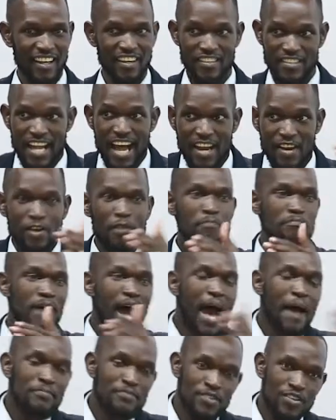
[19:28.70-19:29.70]
Because I know
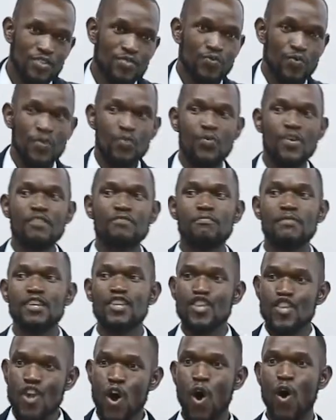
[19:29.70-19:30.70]
Baptists, we, we've
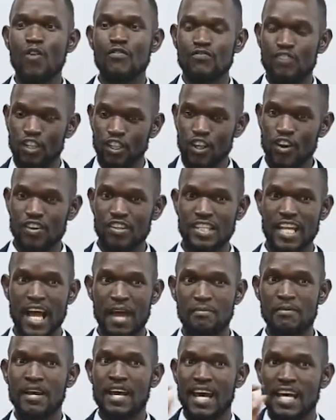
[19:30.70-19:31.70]
been known for a long
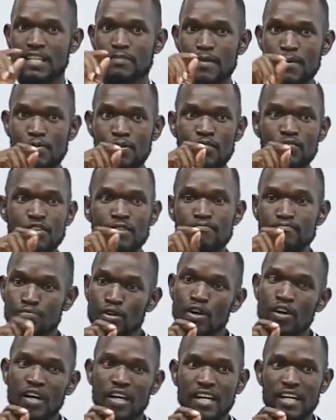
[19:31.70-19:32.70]
time as people of the
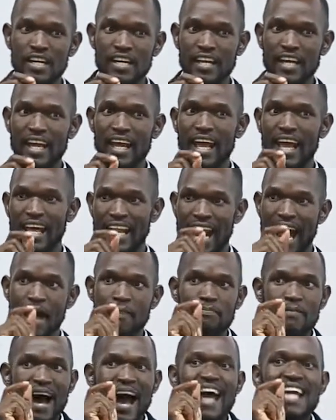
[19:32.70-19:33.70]
book. And
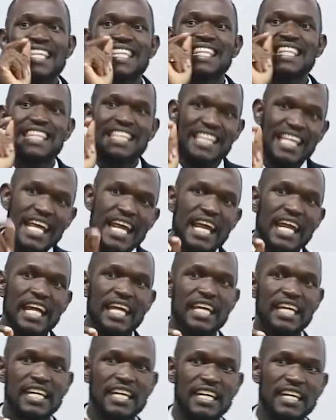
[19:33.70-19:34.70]
I, I
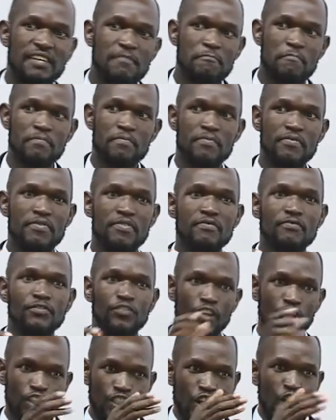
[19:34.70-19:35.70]
think
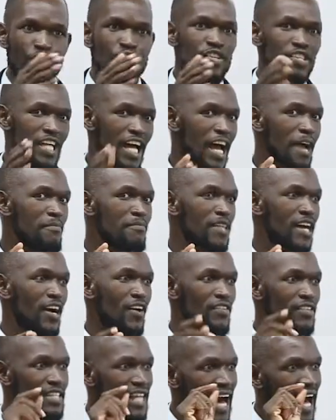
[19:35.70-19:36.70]
for a long time
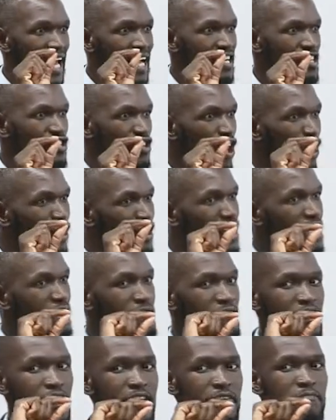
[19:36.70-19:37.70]
now, that has
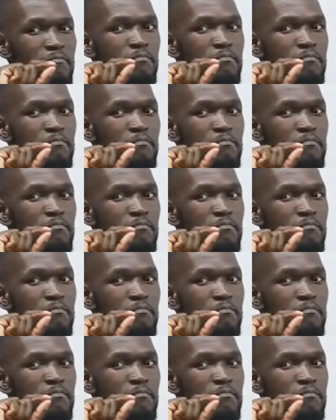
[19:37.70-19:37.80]
only